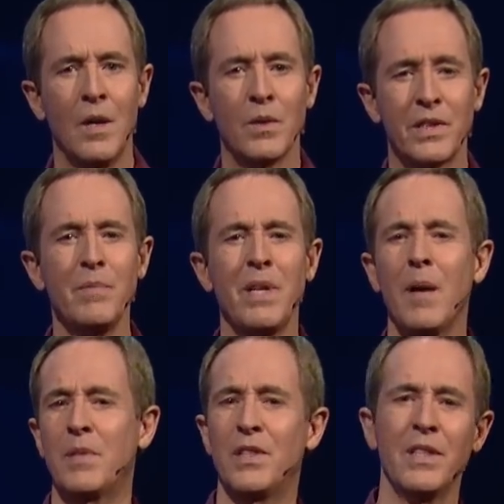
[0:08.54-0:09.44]
Well,
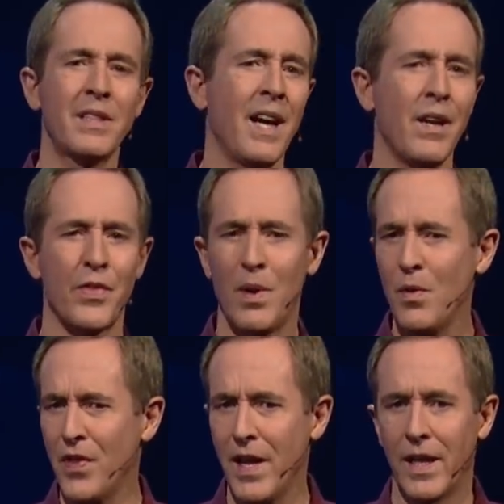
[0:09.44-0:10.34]
sometimes you just gotta throw
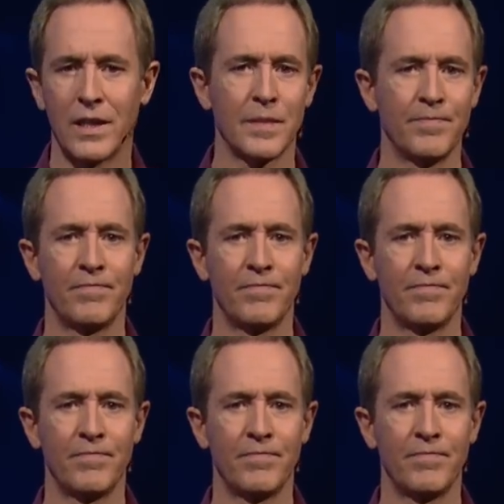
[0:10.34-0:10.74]
things.